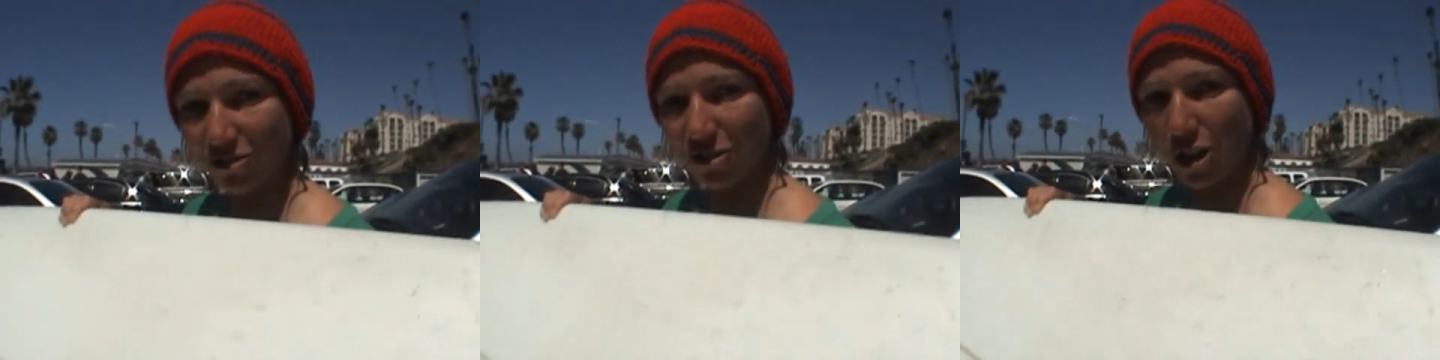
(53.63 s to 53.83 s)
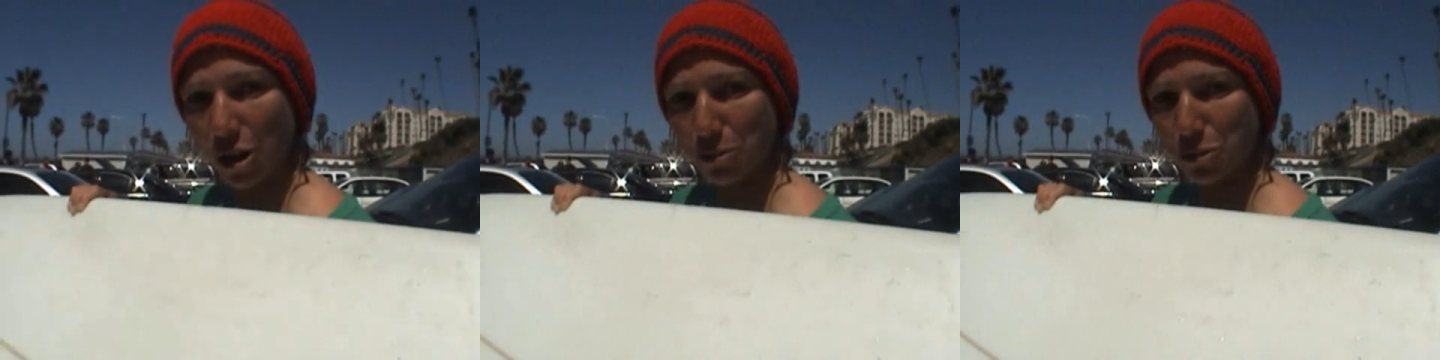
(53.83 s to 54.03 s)

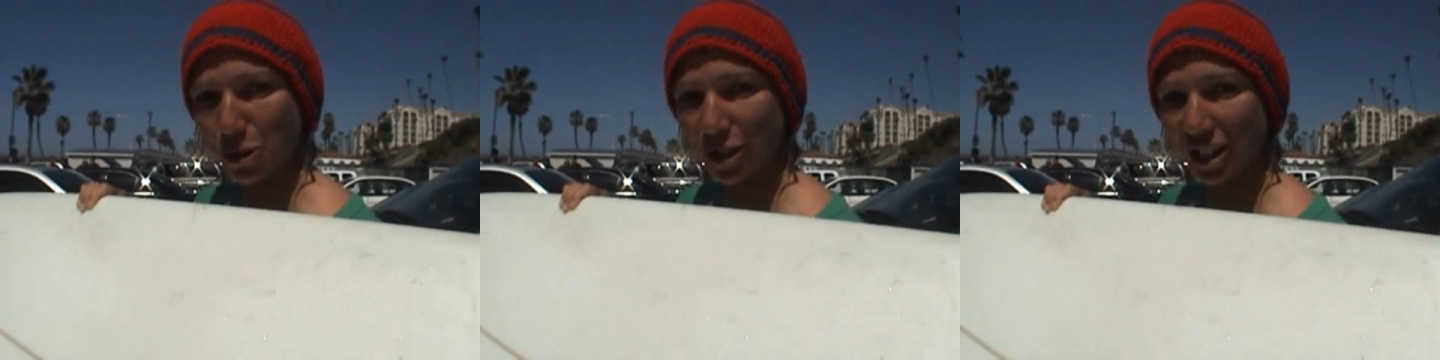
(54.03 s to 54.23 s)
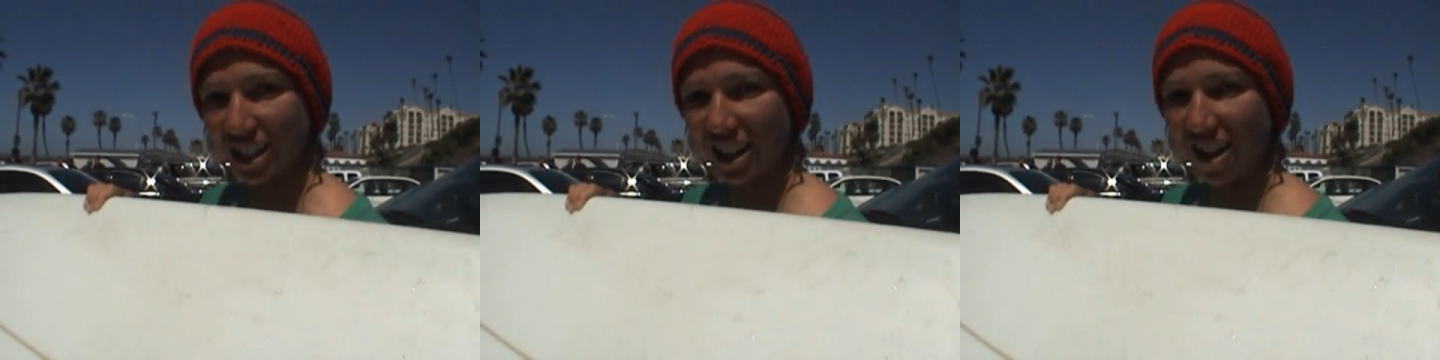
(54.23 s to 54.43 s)

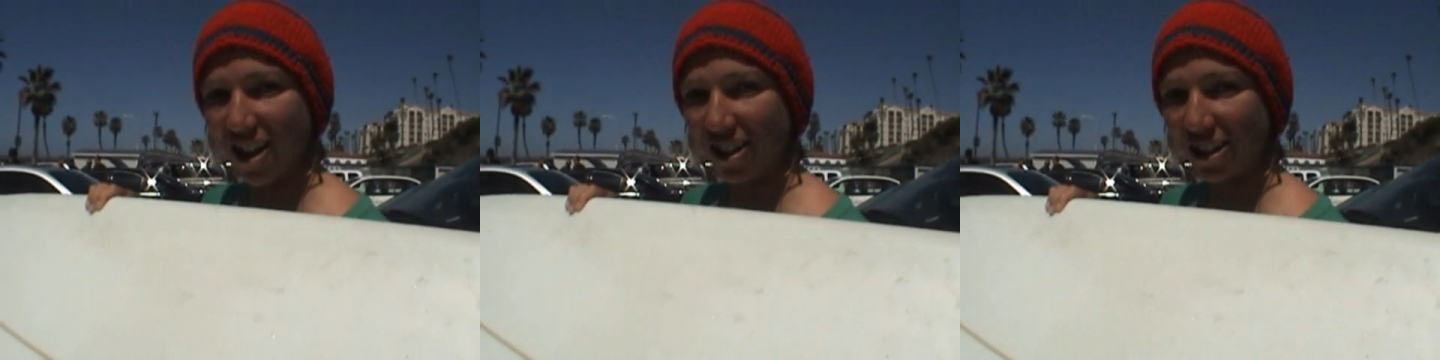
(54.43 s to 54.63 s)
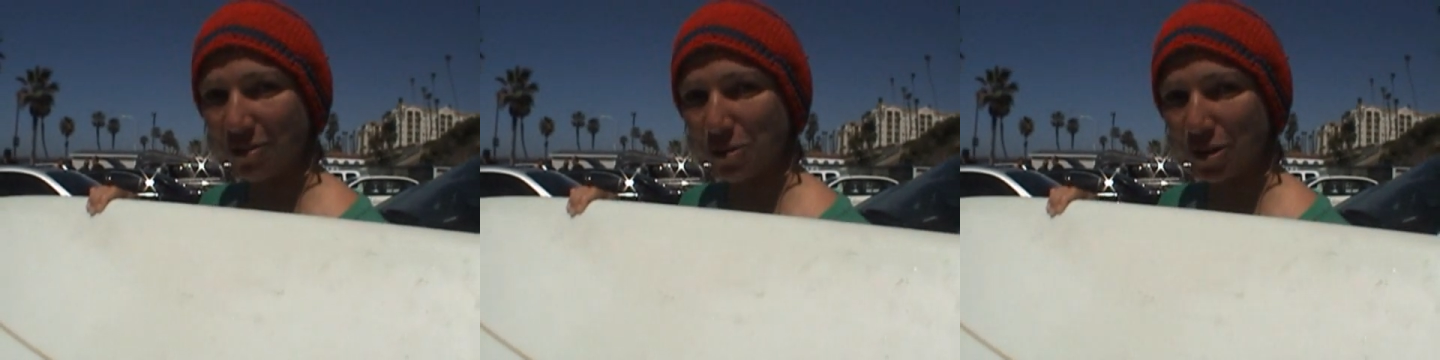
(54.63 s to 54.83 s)
longboarding
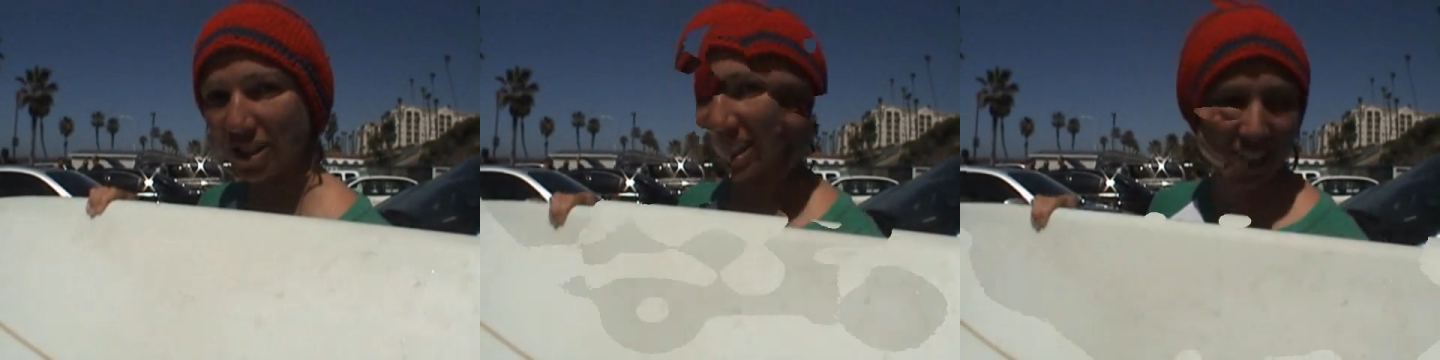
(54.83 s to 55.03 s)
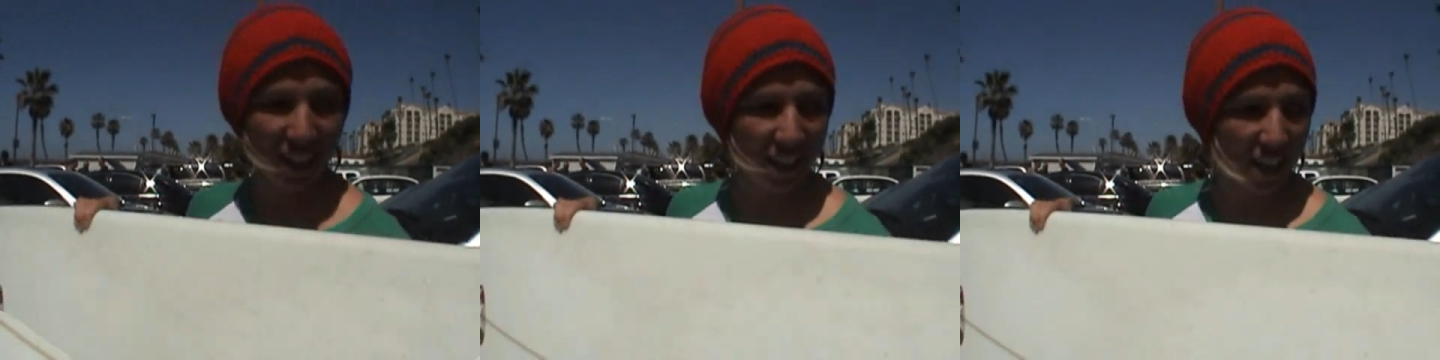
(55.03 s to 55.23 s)
all in
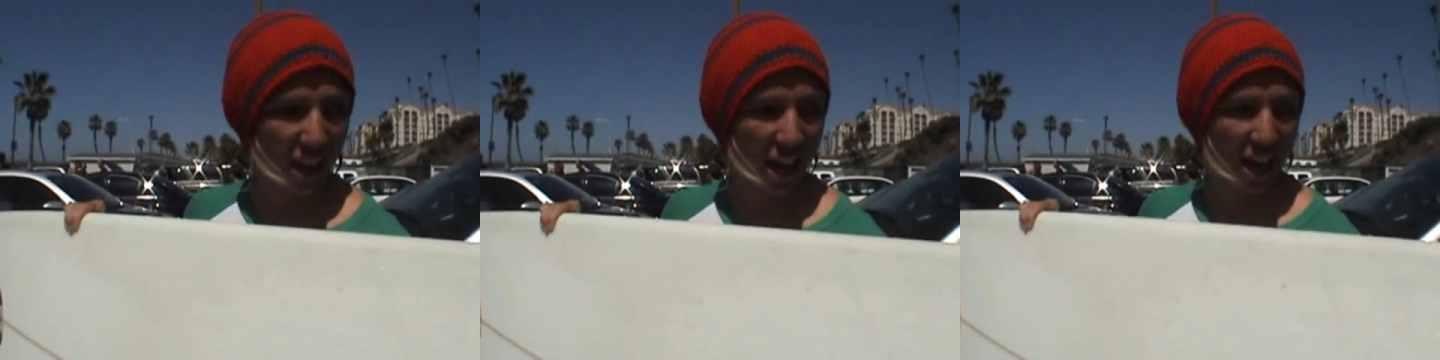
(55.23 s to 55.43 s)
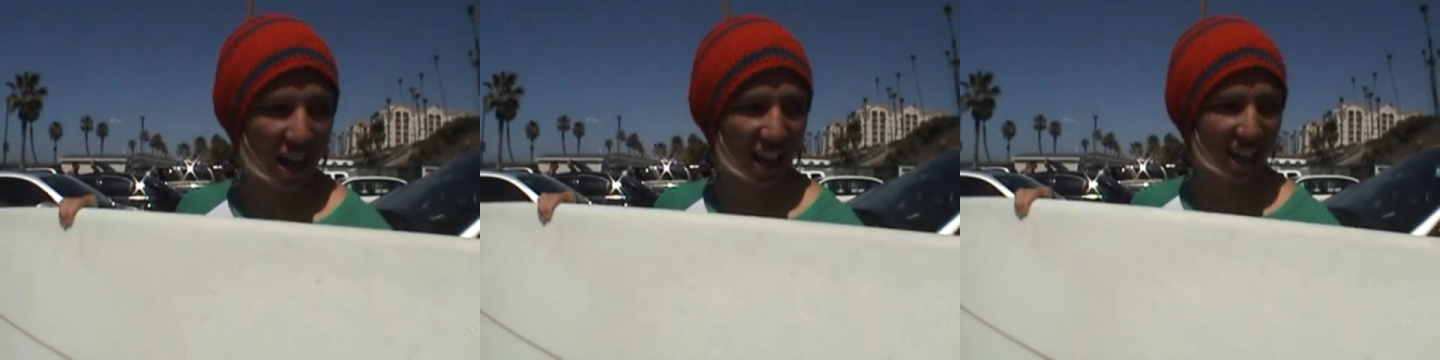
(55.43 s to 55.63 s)
one,
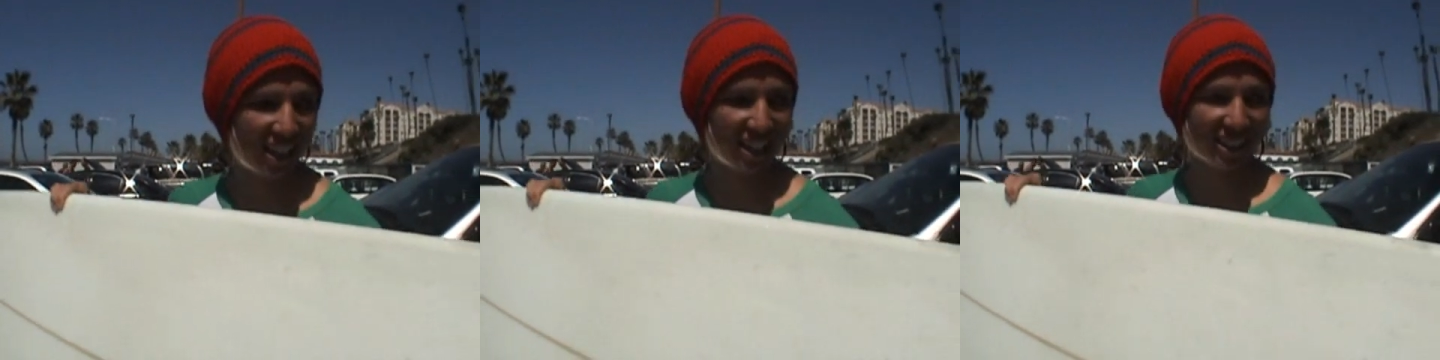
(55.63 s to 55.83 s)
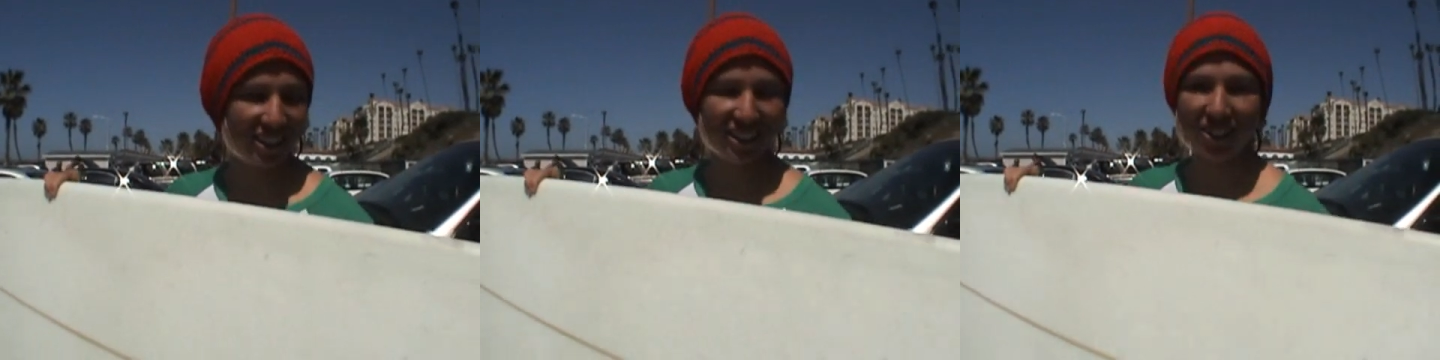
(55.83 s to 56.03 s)

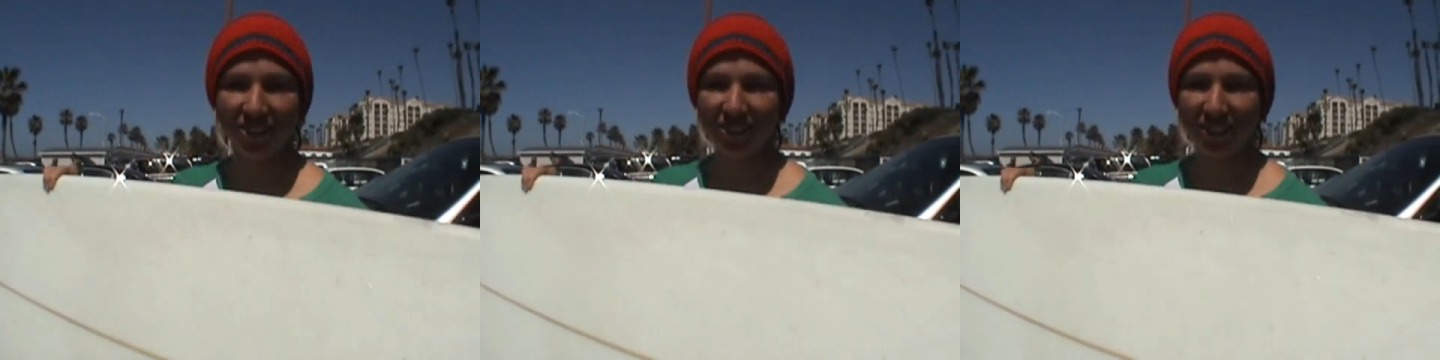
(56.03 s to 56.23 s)
and the